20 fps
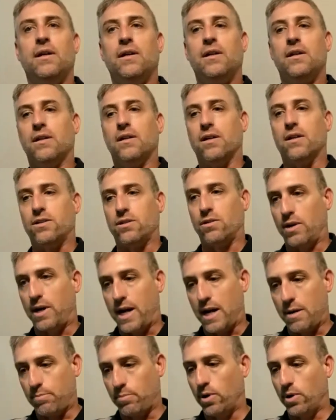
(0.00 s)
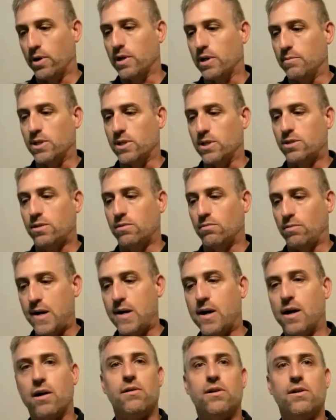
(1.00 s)
because her hypergamous
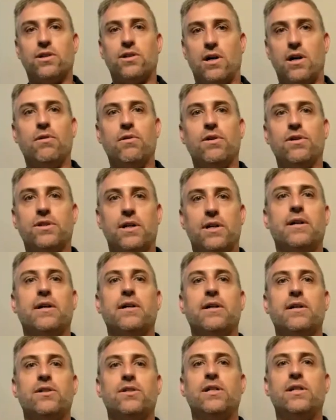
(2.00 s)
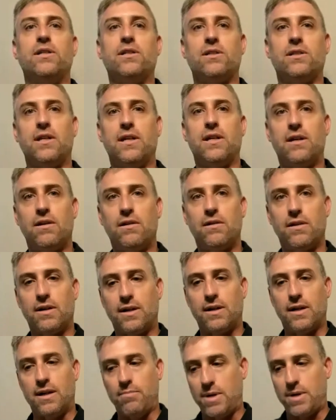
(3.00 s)
radar is always on. She is there
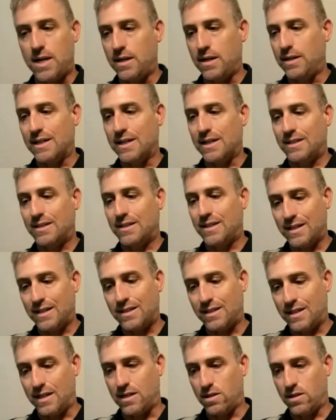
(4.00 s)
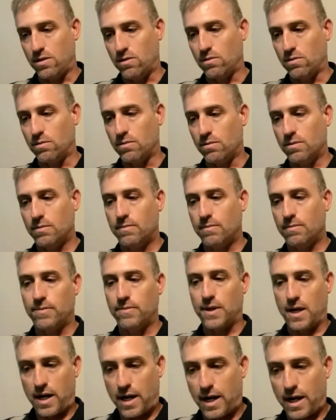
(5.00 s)
immediately assessing you
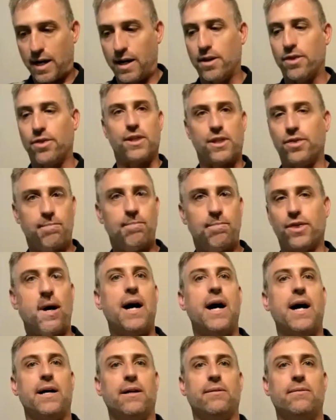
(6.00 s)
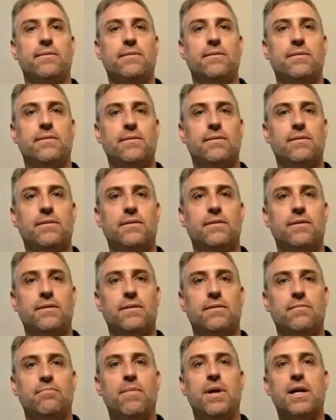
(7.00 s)
on the spot,
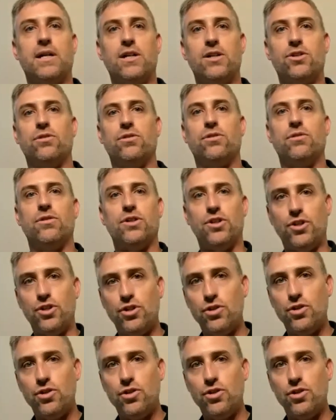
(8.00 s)
making sure you